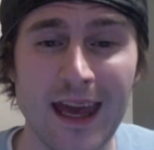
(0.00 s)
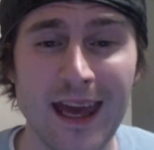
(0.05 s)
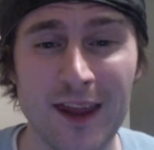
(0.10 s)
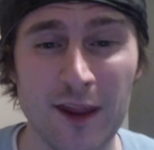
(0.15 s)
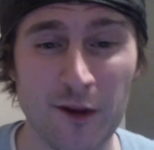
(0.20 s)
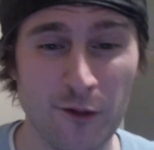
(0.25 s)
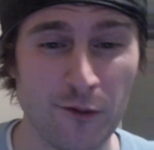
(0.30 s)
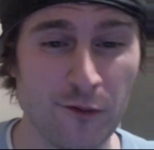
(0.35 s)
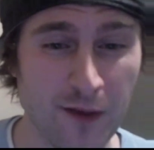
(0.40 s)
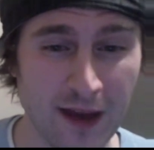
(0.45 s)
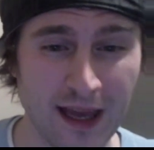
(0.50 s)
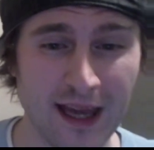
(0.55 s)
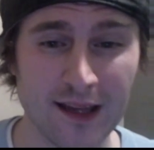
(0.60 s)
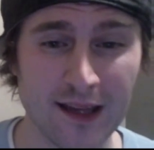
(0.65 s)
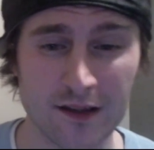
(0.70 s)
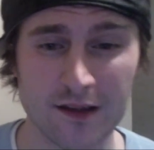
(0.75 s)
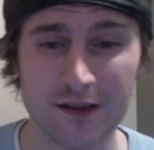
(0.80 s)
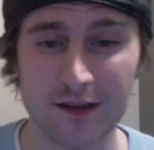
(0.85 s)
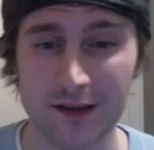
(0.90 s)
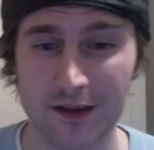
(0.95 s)
And the
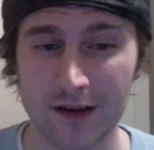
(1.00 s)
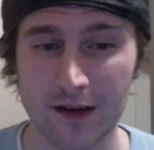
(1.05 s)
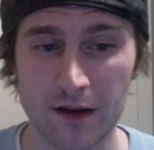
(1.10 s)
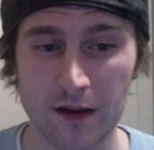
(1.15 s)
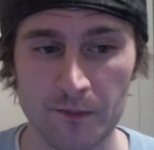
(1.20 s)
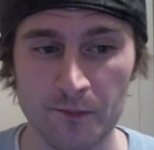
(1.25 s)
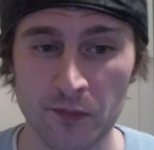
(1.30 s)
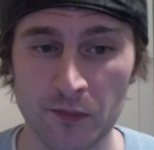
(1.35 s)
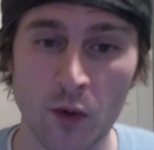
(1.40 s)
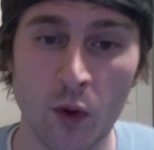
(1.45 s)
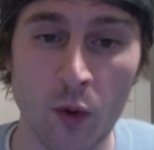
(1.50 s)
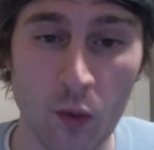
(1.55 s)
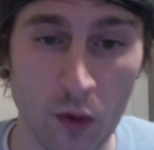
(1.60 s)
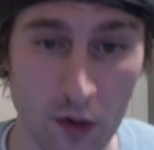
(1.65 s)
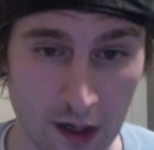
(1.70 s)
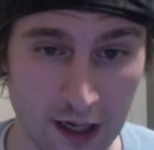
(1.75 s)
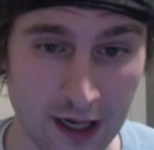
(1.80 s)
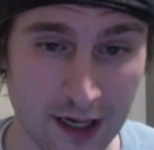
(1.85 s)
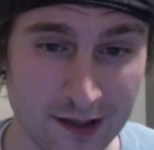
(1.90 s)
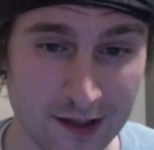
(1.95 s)
fans,
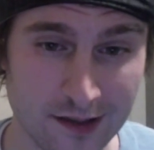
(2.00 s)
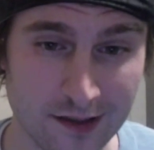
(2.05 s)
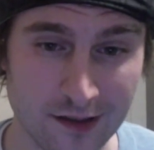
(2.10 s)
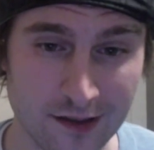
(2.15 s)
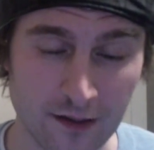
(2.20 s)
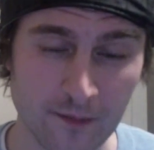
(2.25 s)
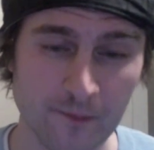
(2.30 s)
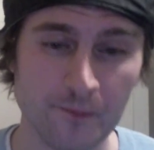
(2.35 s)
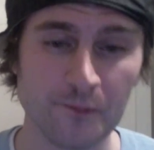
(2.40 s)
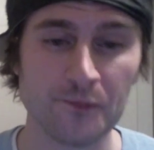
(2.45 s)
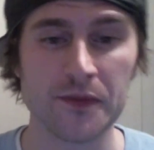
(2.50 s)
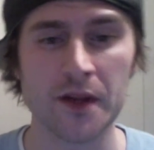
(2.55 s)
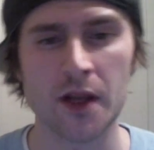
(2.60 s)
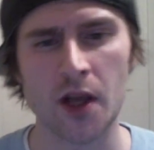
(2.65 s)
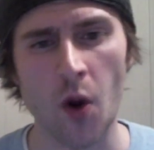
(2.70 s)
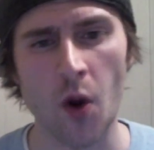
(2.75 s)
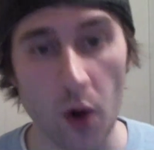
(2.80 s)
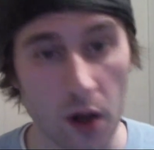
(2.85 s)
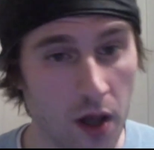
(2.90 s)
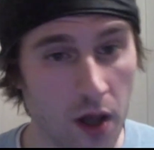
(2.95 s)
us,
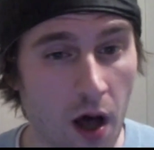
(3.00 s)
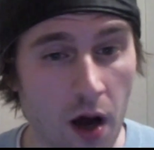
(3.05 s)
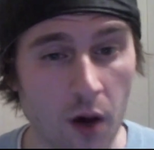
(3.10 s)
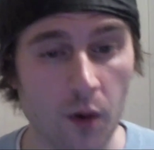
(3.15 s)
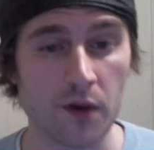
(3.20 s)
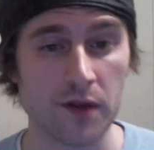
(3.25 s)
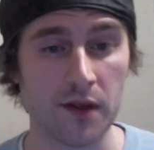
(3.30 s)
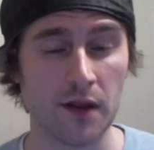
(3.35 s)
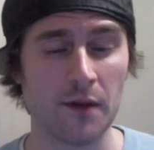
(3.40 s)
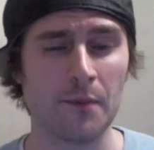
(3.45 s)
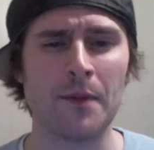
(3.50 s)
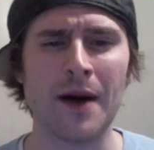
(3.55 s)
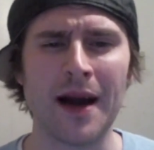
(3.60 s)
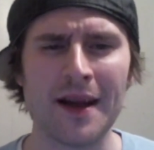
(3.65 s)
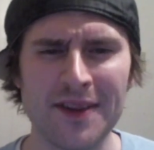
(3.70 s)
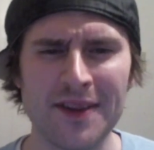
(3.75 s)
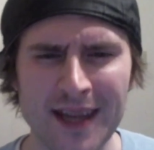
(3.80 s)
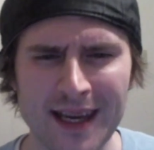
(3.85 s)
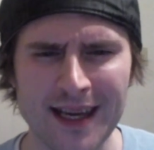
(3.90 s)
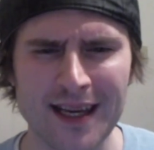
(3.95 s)
go along with it,
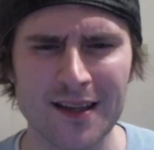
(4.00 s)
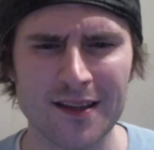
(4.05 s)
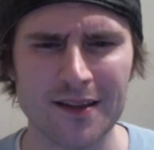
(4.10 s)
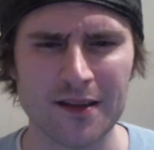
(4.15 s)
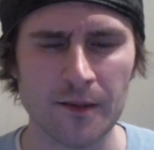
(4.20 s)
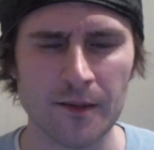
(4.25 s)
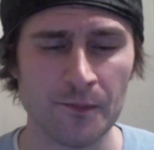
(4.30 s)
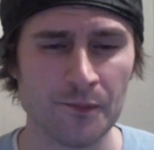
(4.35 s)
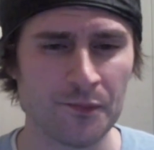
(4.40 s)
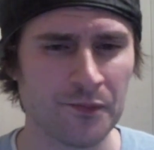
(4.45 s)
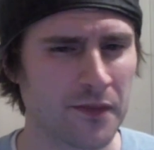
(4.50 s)
buy tickets.